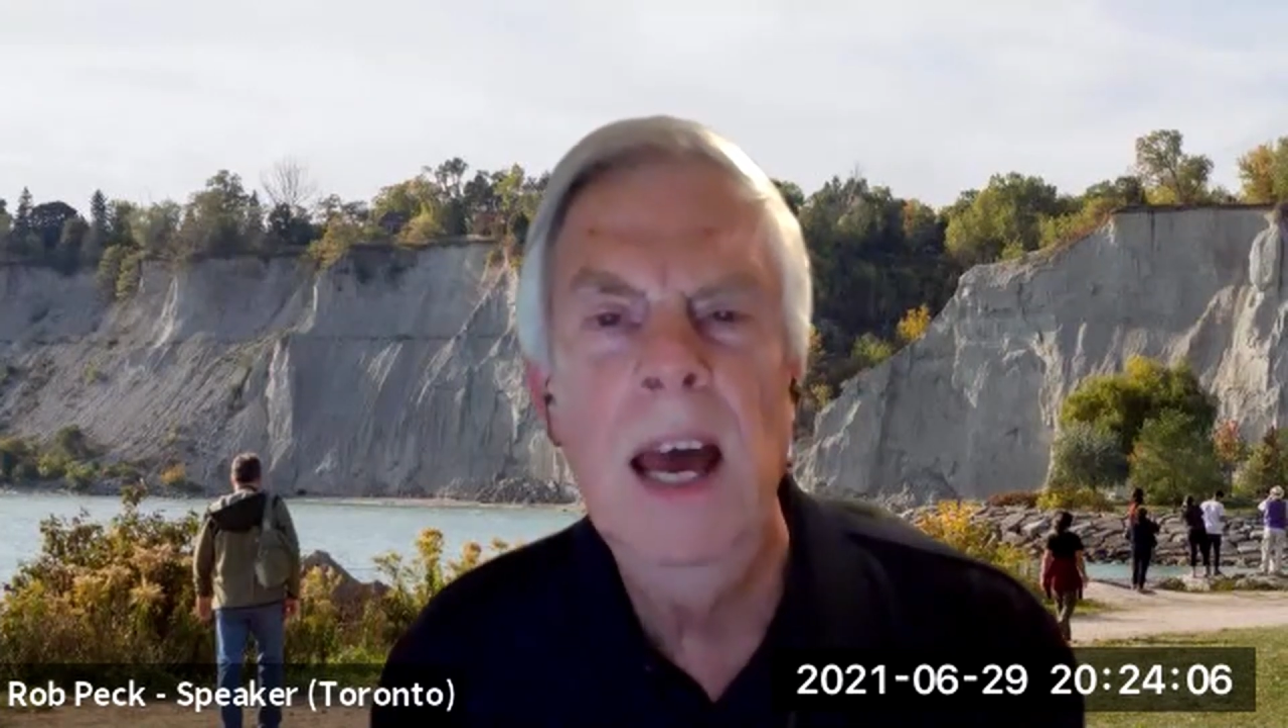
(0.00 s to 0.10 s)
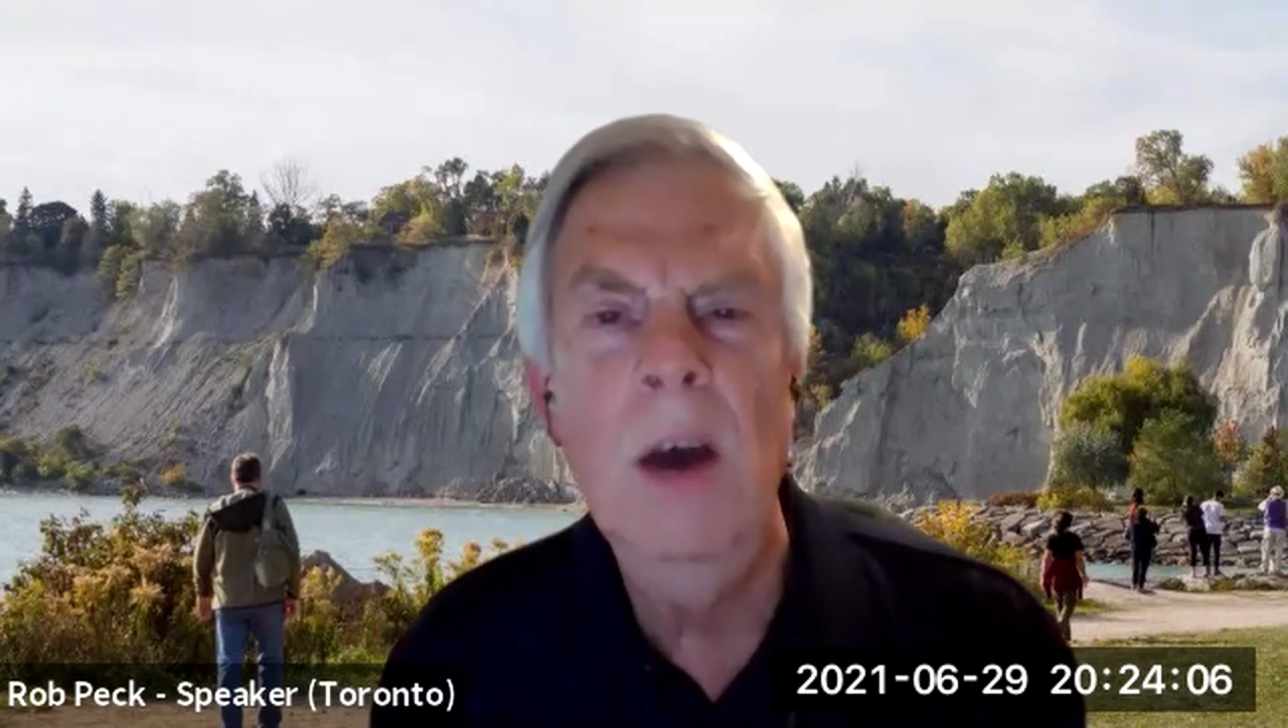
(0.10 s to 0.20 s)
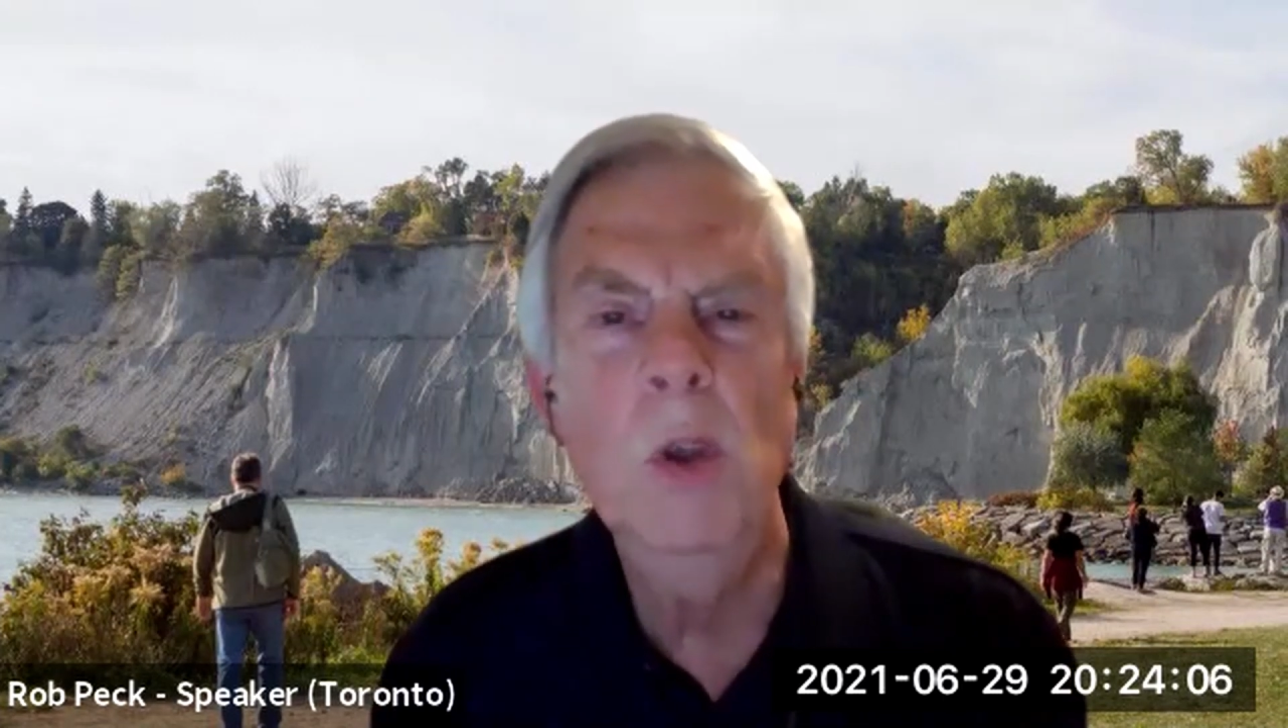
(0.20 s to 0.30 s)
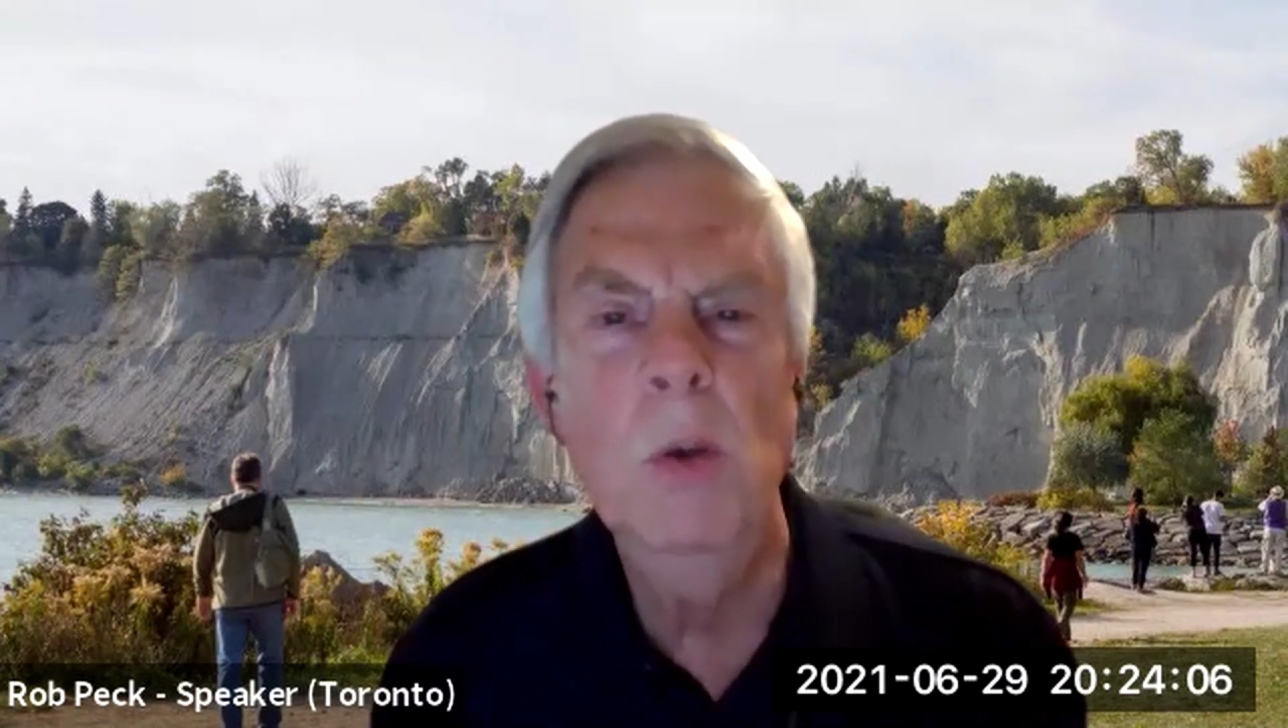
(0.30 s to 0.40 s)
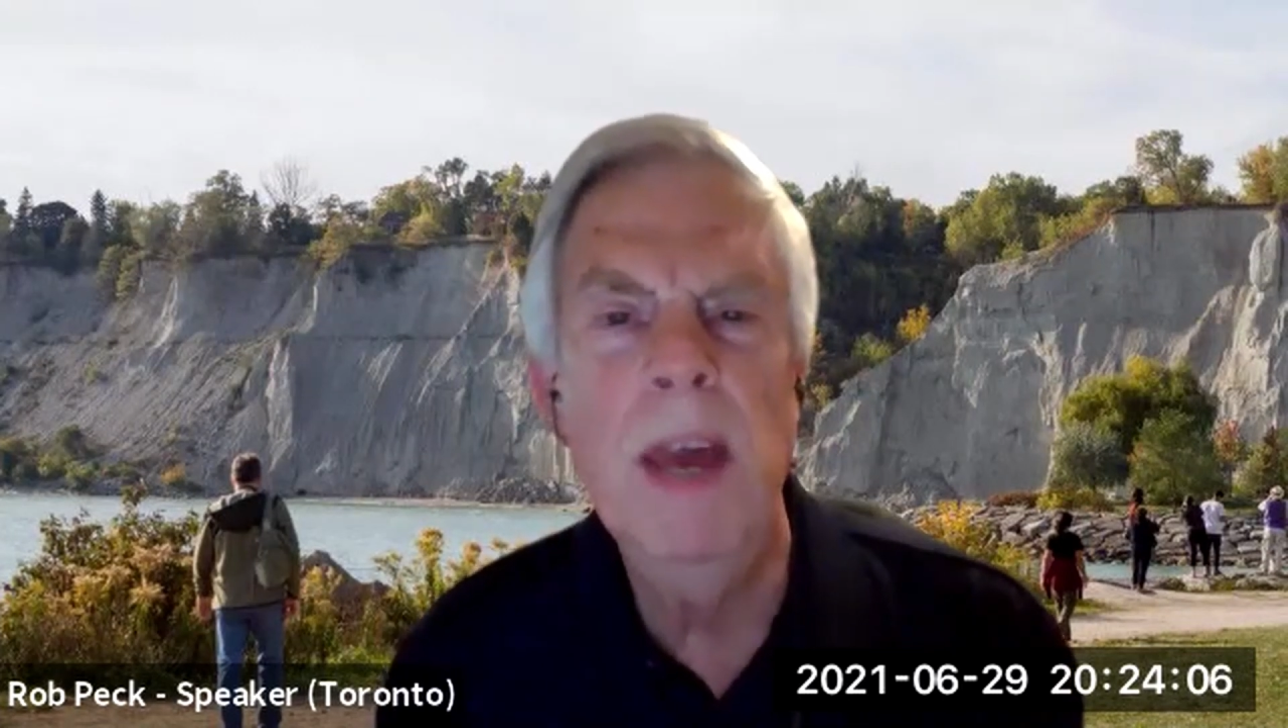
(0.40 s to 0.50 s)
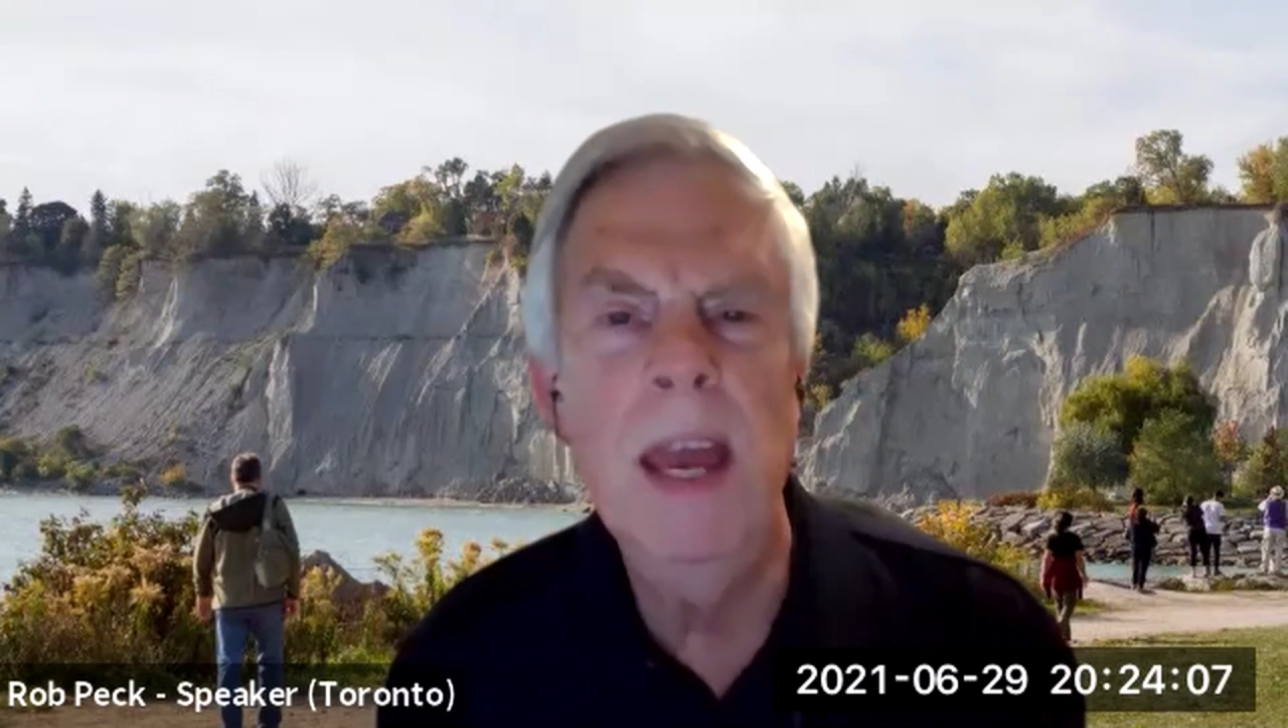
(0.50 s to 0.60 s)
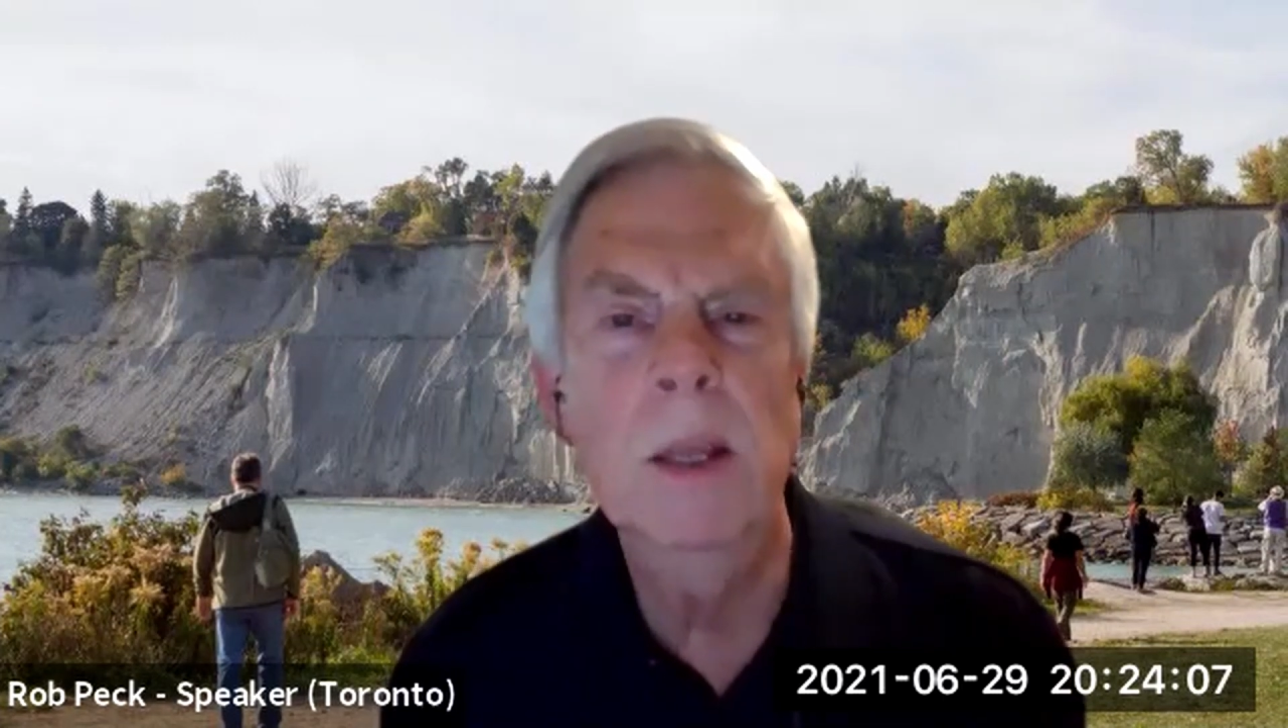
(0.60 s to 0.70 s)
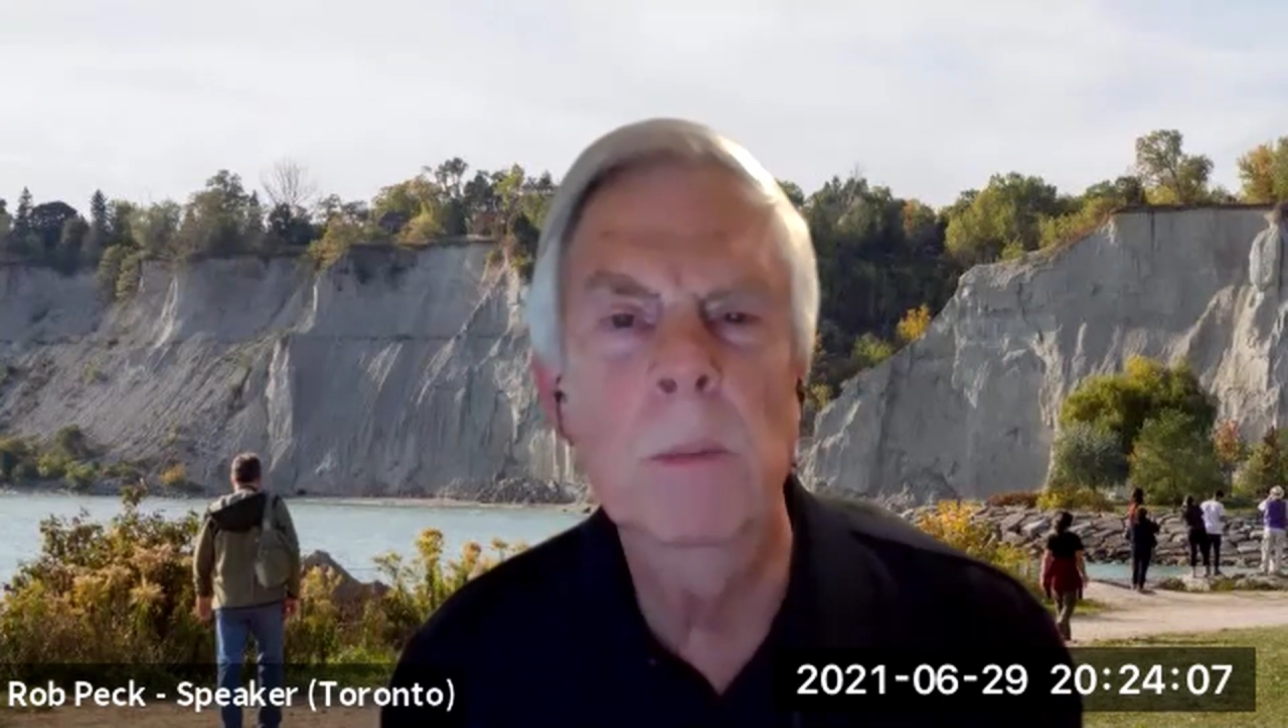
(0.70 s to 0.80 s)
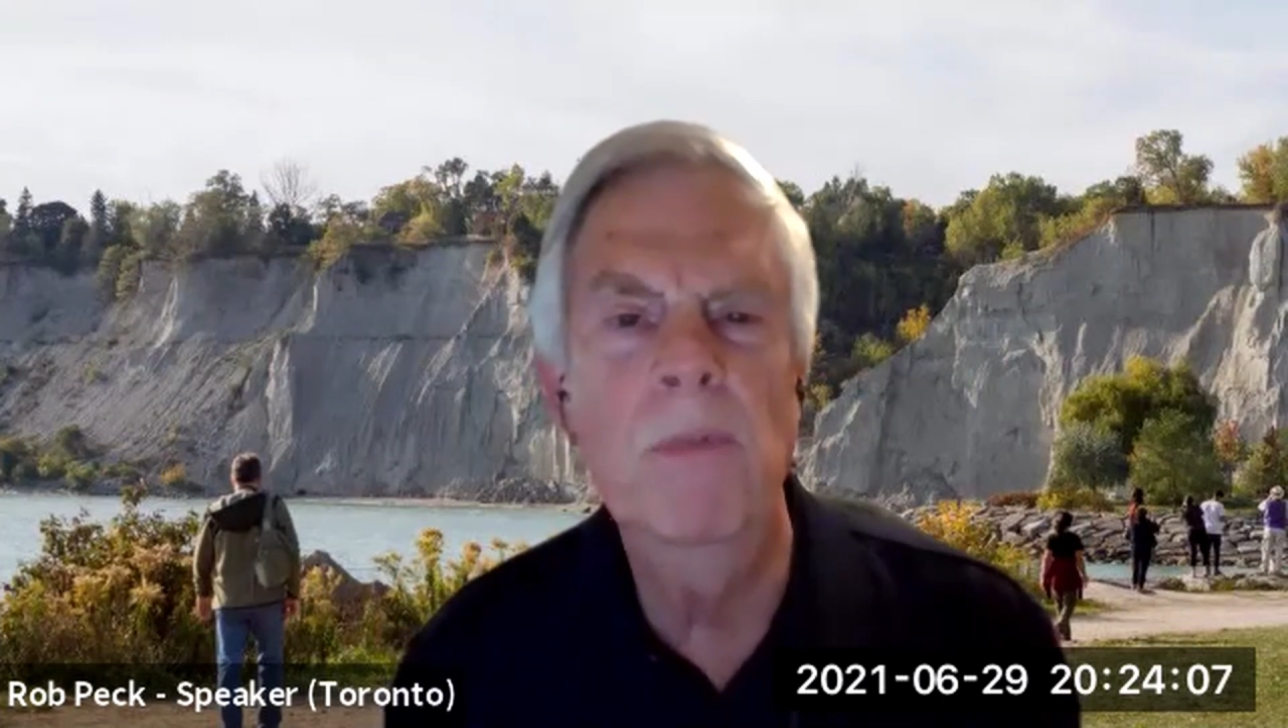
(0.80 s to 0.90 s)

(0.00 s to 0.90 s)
how you made